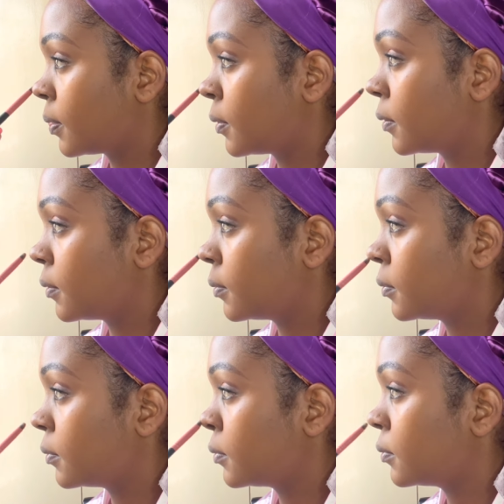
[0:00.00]

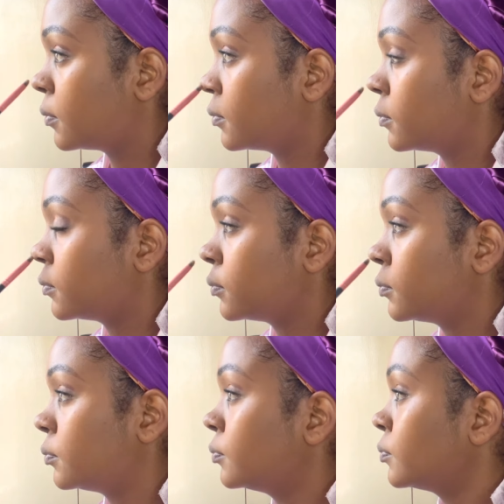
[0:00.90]

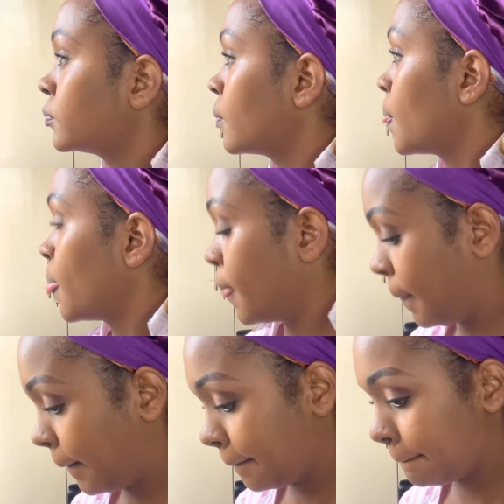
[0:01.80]

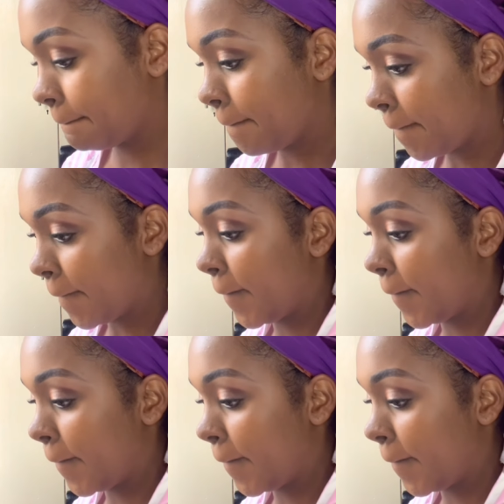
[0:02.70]
Nothing is said.